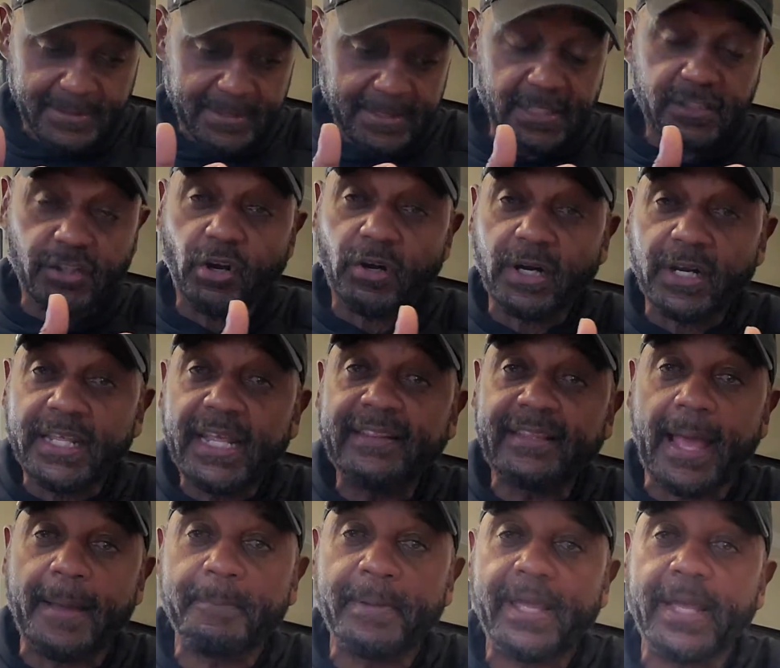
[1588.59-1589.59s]
is going to lead
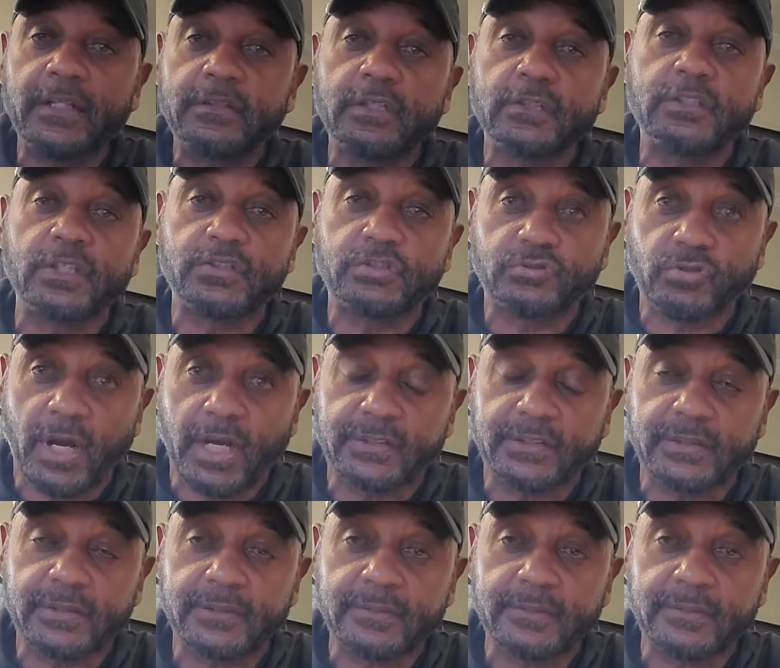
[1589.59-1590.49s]
that man to destruction.